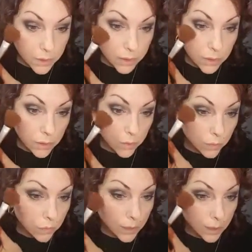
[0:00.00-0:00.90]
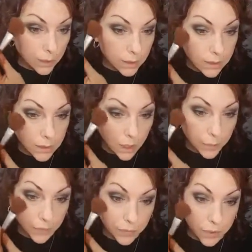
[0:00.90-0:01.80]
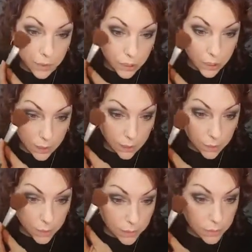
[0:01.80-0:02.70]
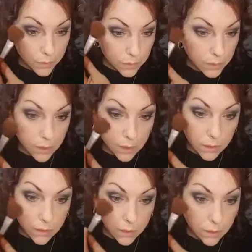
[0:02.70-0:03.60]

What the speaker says: it's right at the top of your cheekbones.